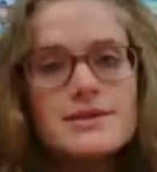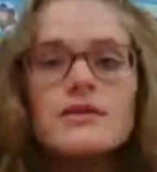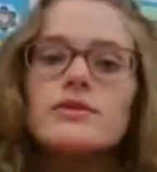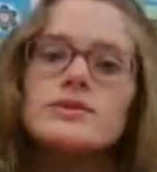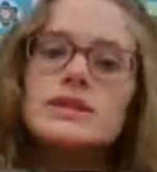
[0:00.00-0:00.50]
And
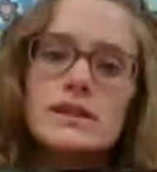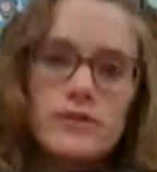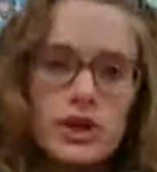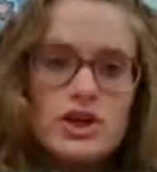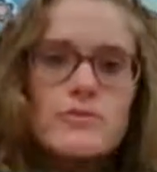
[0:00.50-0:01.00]
if you didn't
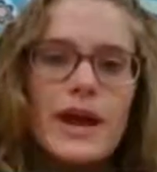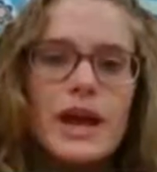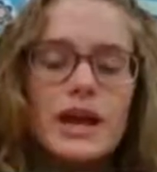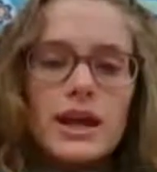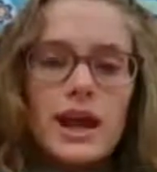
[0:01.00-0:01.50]
finish
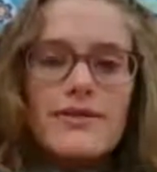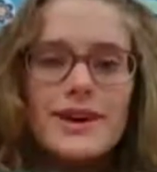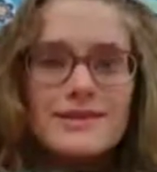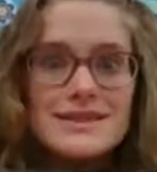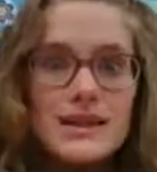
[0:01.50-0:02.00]
painting yet,
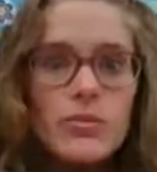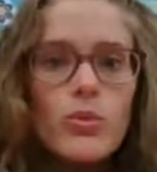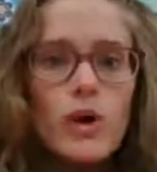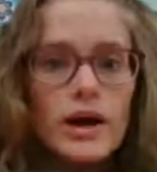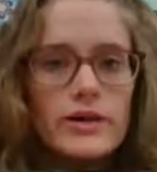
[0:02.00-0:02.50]
that's step
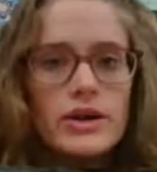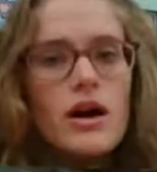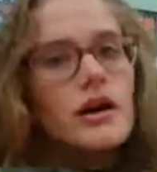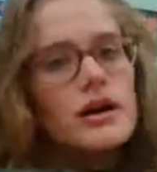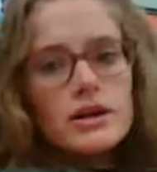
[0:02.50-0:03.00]
one. There
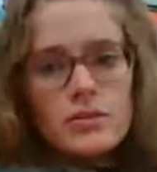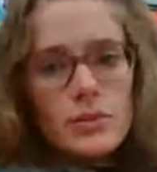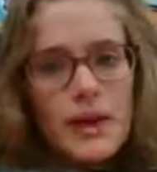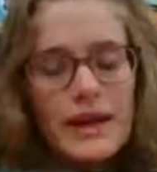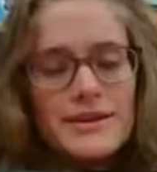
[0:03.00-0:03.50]
are going to be
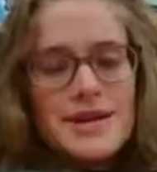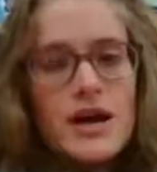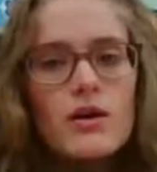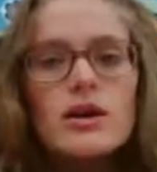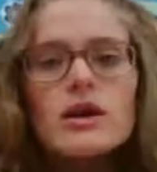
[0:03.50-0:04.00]
paints
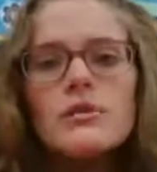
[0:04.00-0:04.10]
out.